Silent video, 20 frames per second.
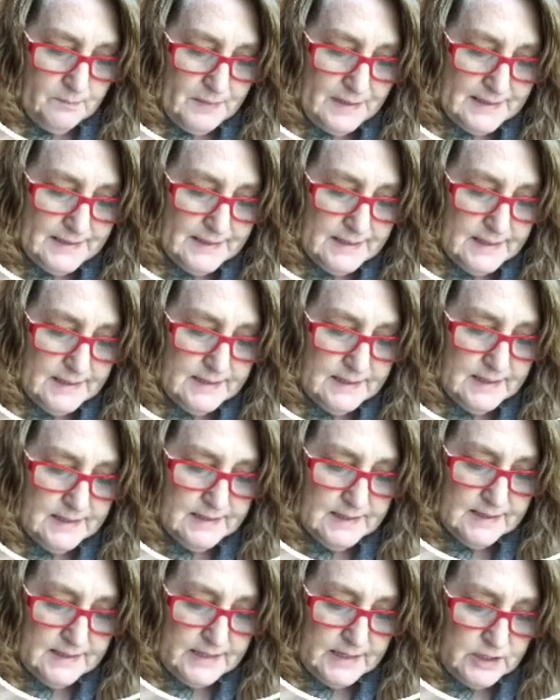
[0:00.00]
but since this
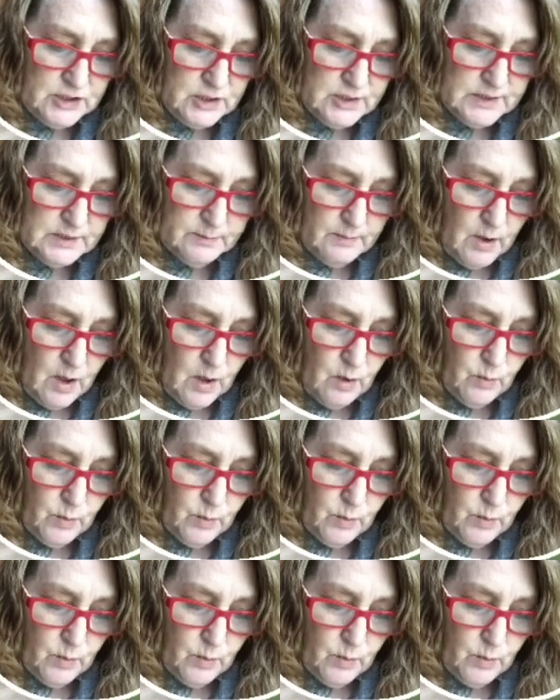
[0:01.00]
is such a small